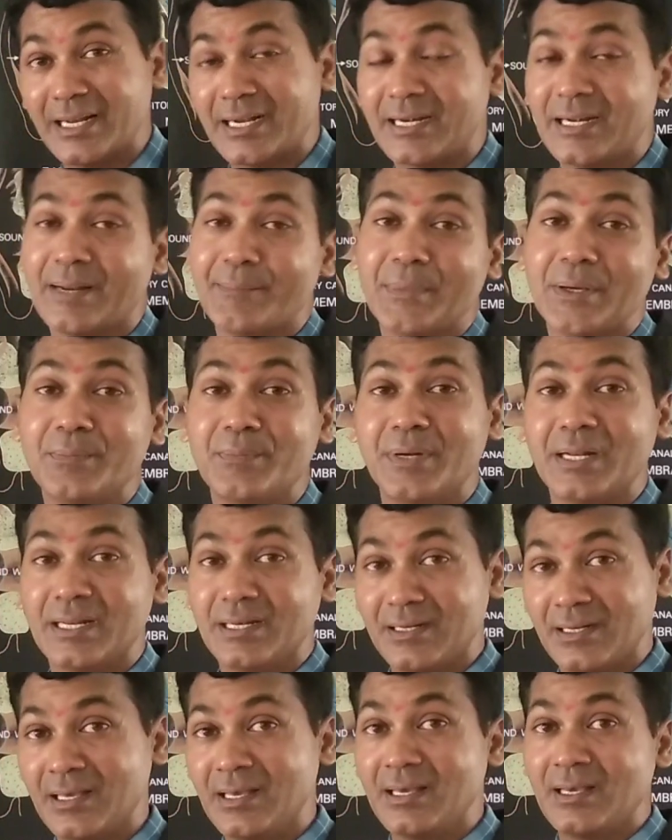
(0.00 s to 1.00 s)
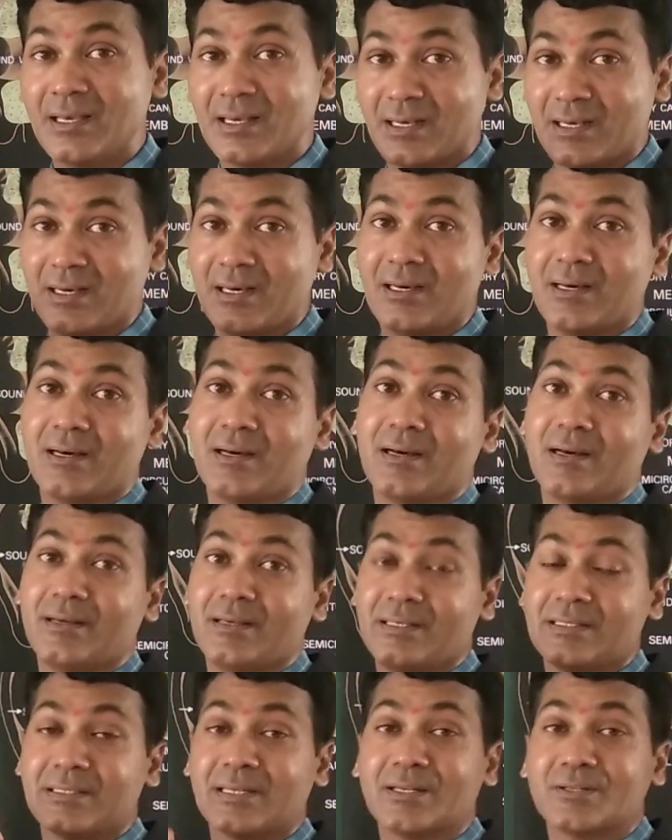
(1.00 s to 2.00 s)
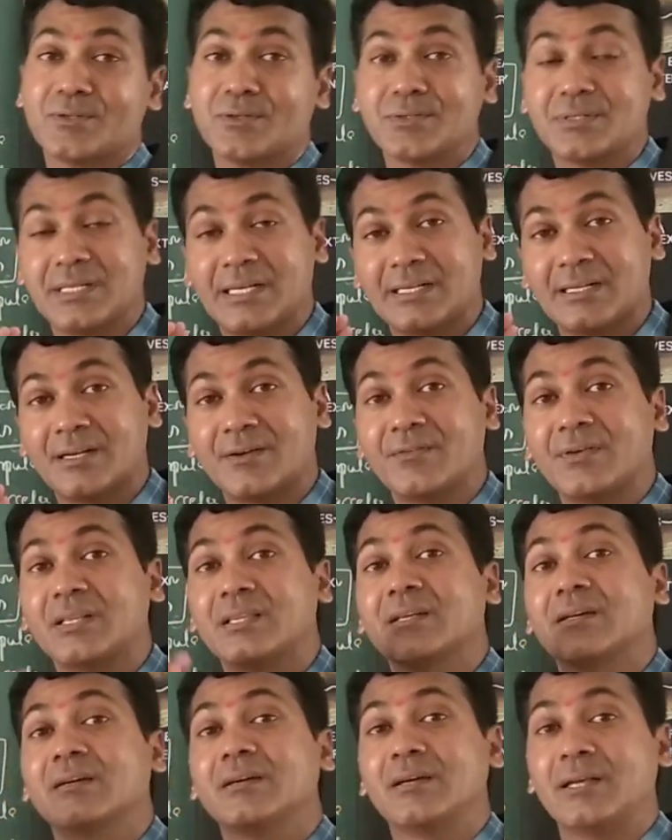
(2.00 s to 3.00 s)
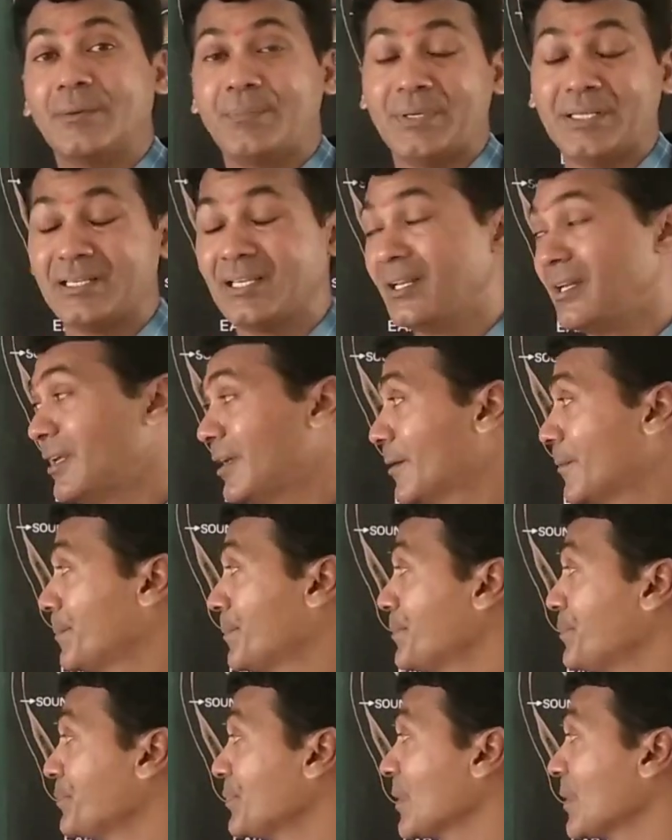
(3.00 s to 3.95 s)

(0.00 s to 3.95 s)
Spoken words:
and membrane is associated with epithelium.